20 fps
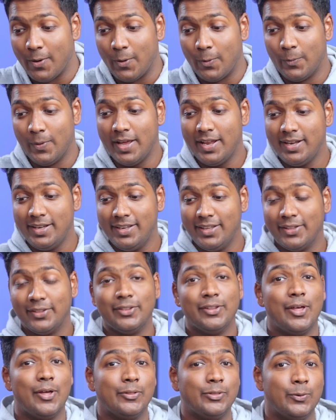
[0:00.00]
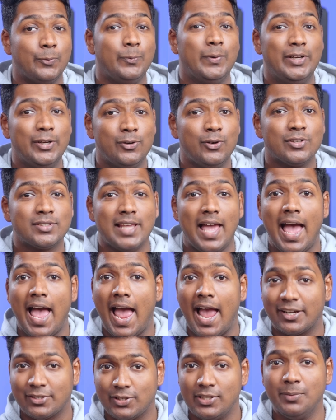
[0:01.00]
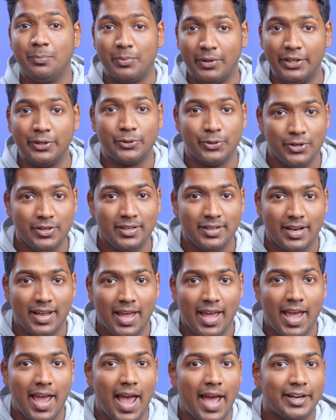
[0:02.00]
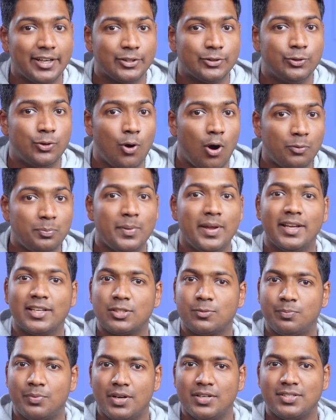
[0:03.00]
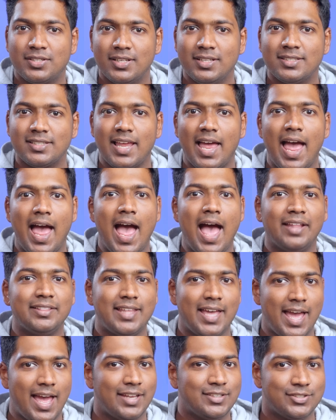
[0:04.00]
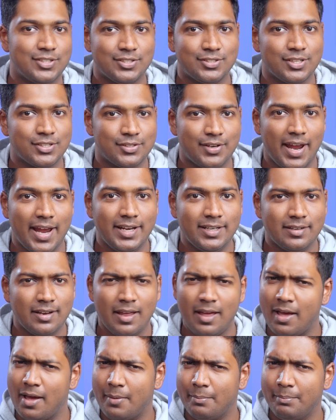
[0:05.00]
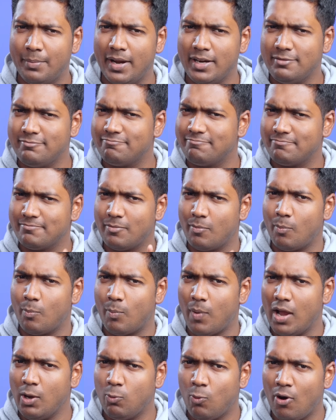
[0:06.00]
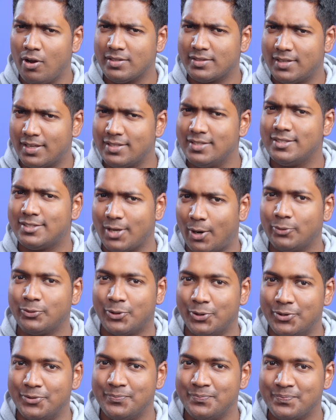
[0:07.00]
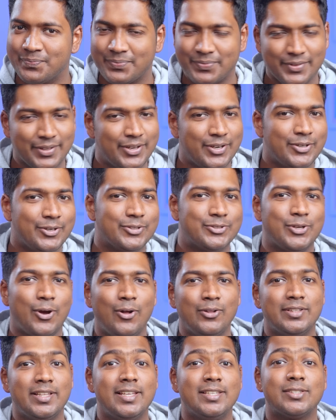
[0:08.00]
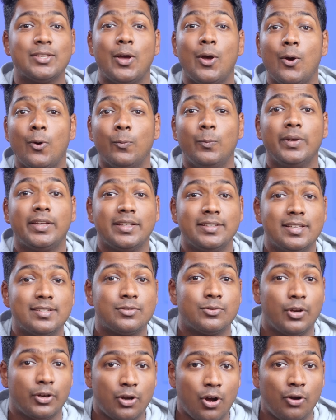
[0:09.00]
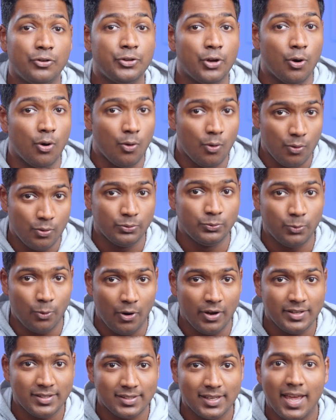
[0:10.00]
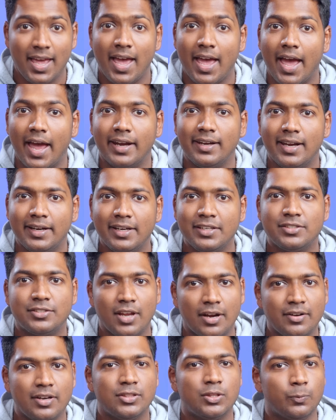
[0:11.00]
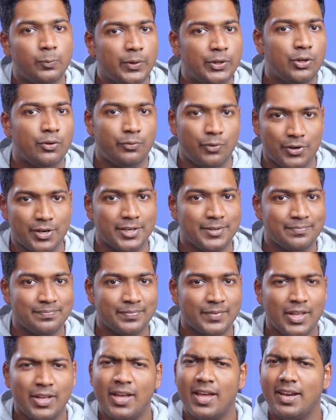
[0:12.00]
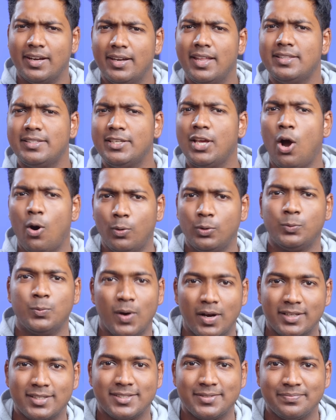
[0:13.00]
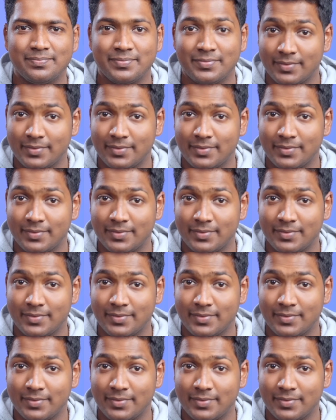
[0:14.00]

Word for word: Well, the video looks actually pretty good and it got my expressions and hand gestures right, but my voice doesn't sound good. To solve this, we can just record your own voice and let it generate the video for it. Let's see how it works.